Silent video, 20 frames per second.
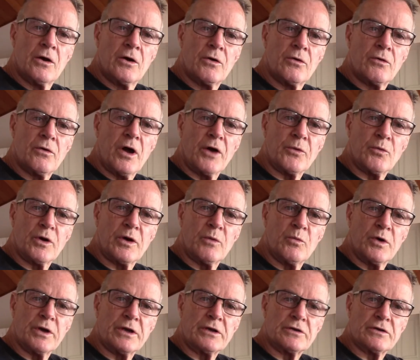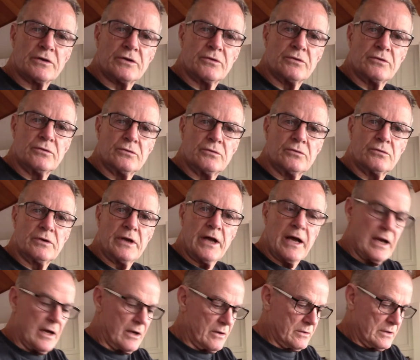Right, what I'm wanting to do
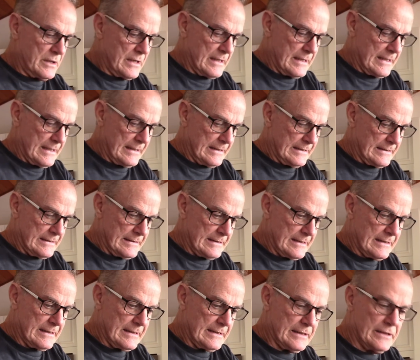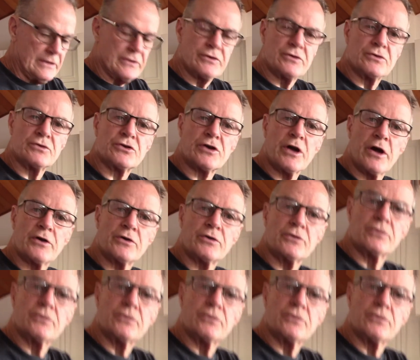now is to show you